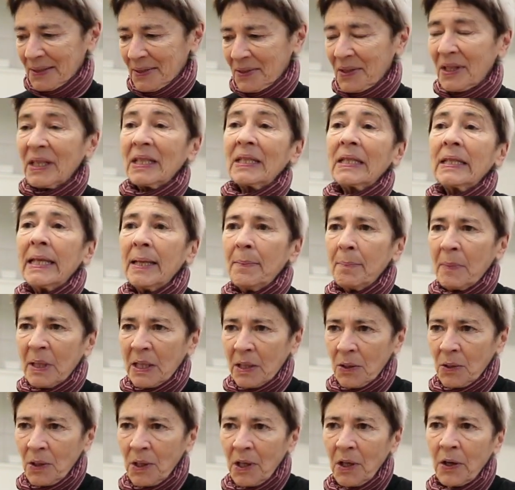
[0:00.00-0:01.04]

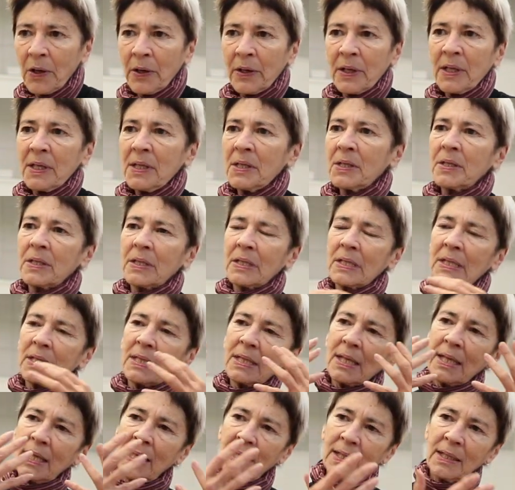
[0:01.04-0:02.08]
liminal
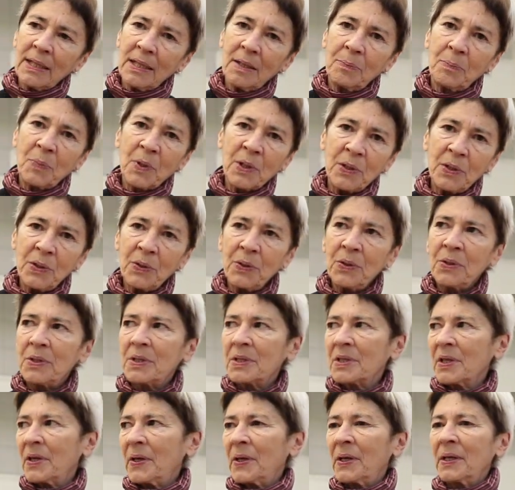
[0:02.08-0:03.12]
artists and the
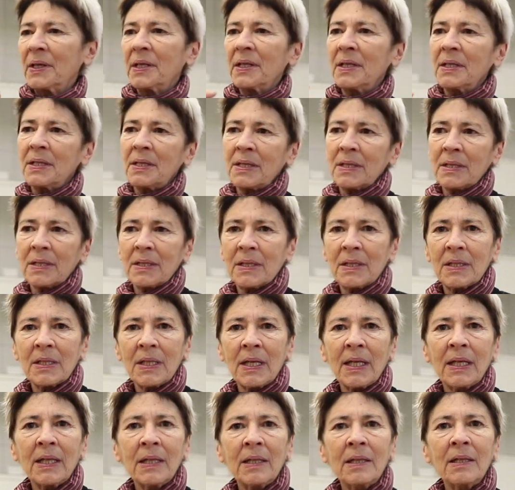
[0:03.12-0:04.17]
produced artists
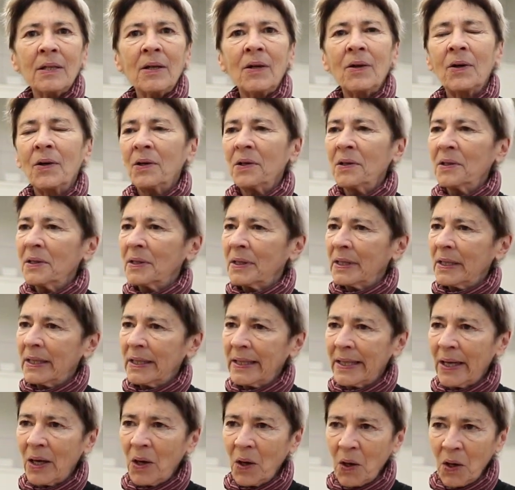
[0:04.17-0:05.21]
and
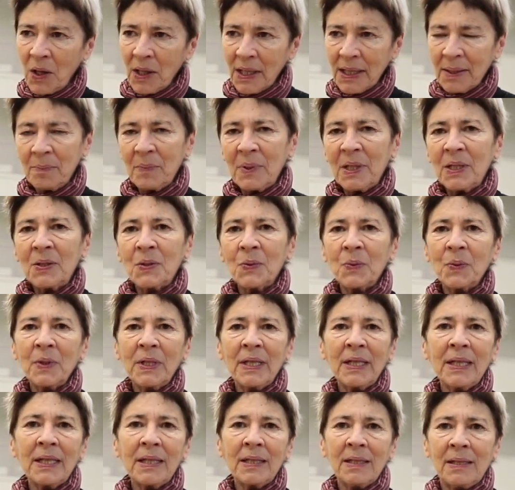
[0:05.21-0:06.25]
all in
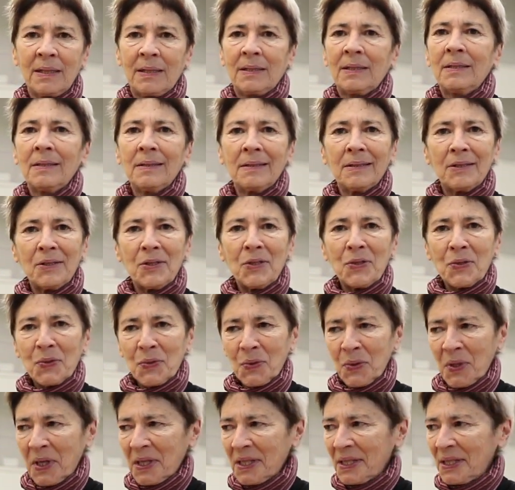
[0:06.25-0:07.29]
between,
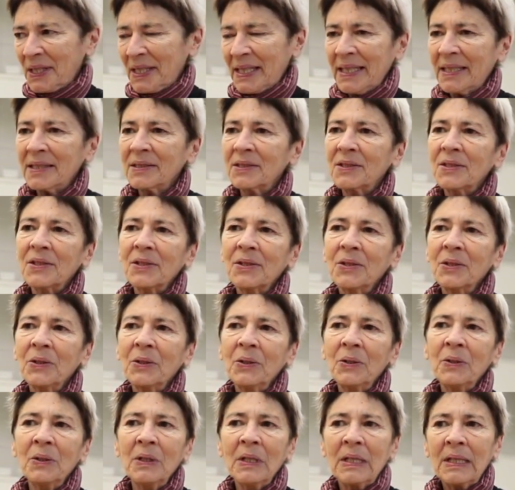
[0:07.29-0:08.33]
struggling
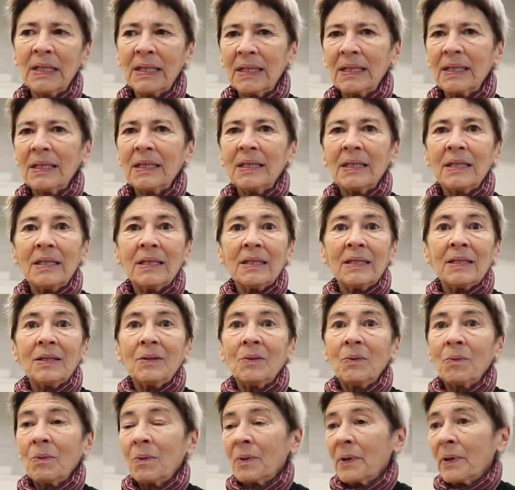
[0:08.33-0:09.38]
to
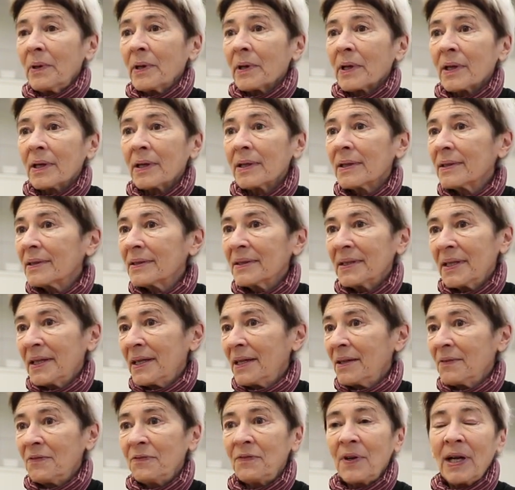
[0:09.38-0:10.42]
work,
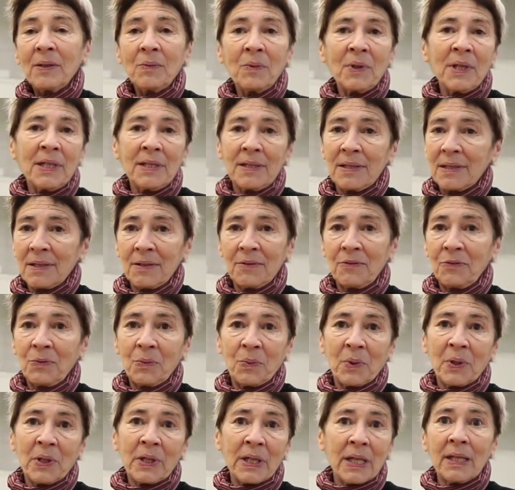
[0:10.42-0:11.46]
find ways of
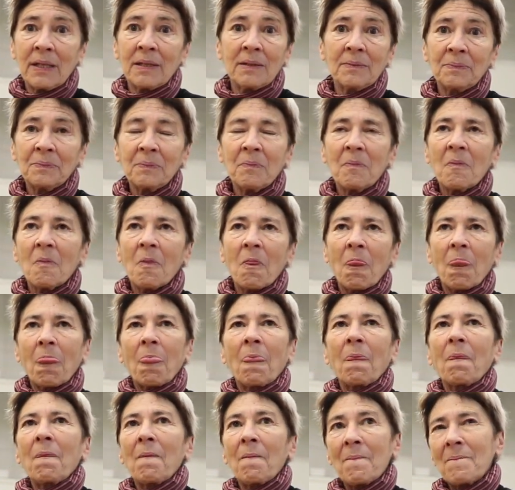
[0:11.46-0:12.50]
working.
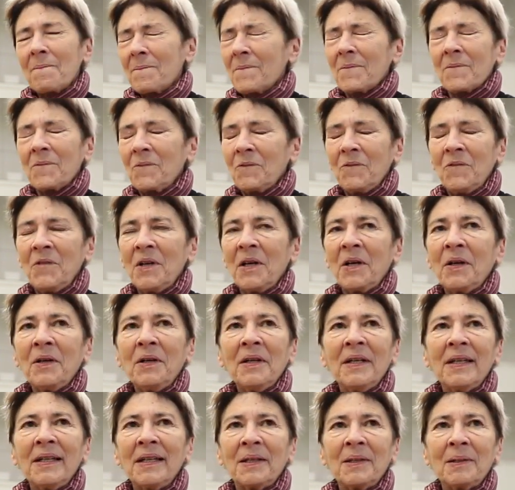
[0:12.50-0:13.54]

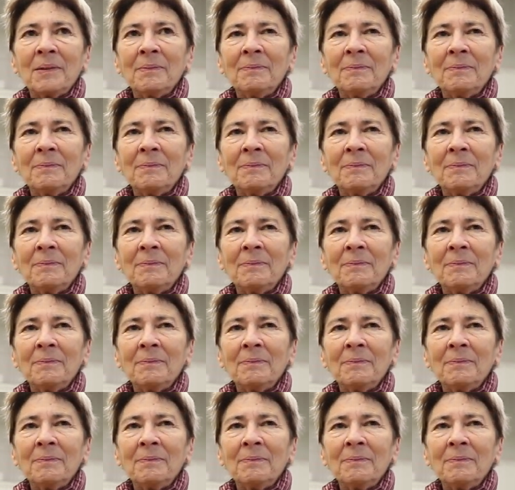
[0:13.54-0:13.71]
Very